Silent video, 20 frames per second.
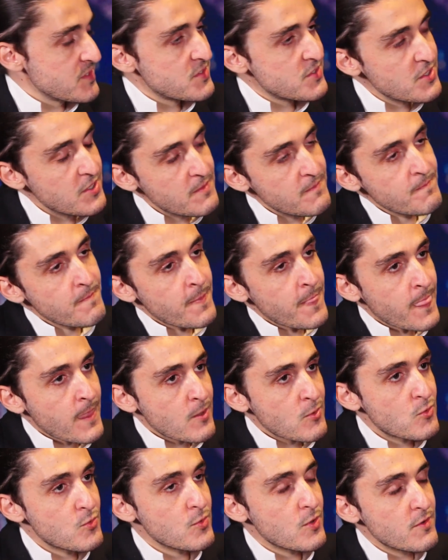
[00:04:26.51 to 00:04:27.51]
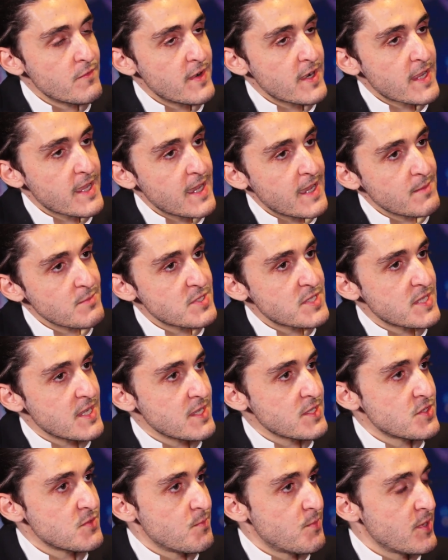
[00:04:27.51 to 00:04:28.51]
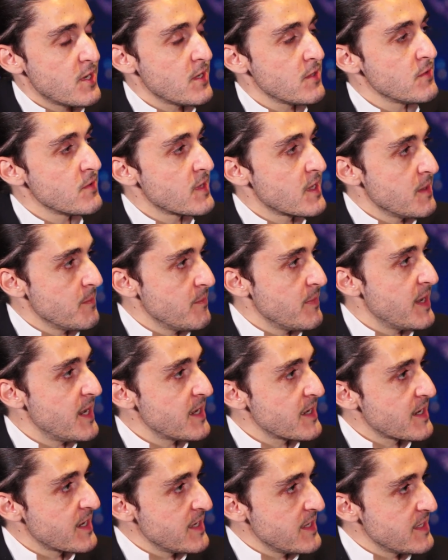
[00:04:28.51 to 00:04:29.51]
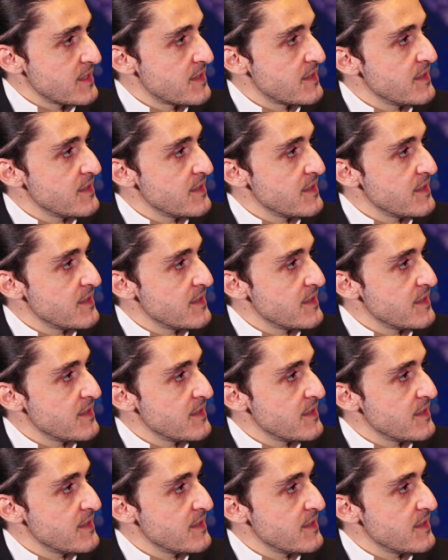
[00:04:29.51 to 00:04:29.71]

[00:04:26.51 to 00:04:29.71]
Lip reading: So to overcome such product and market,